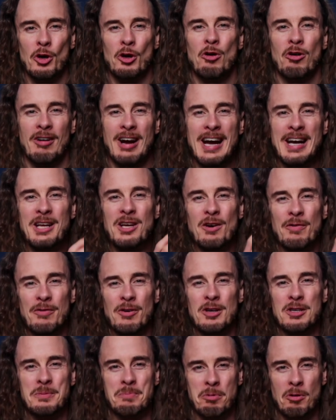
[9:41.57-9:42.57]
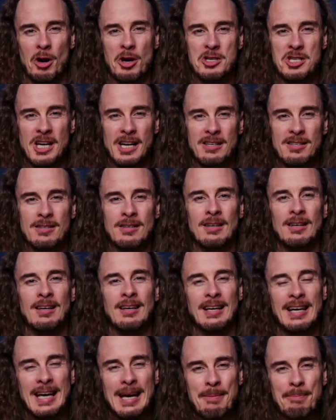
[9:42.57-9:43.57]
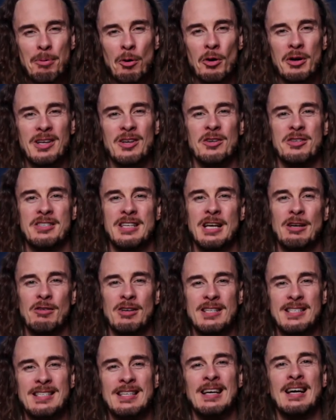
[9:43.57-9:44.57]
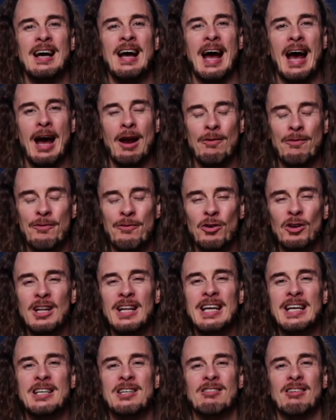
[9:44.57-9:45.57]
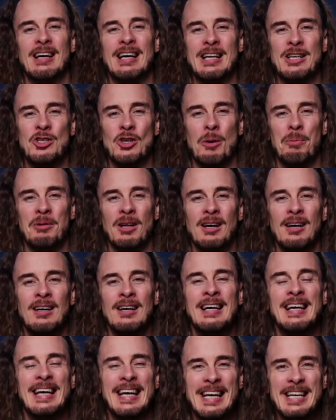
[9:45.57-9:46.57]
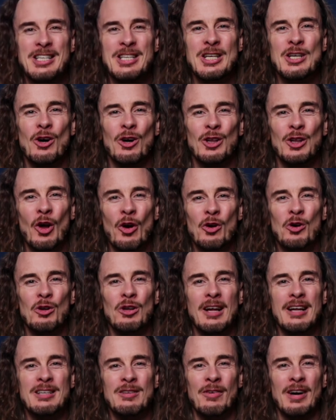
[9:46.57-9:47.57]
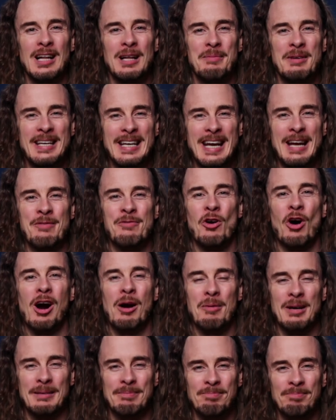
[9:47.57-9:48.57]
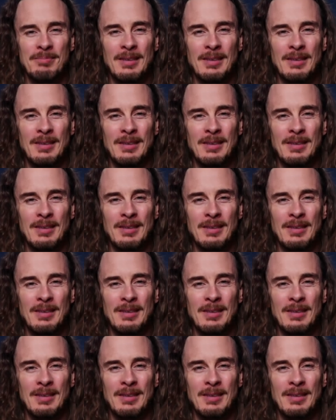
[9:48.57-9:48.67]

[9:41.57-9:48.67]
creating your first project, importing your secrets, and fully integrating Doppler into your local development environment.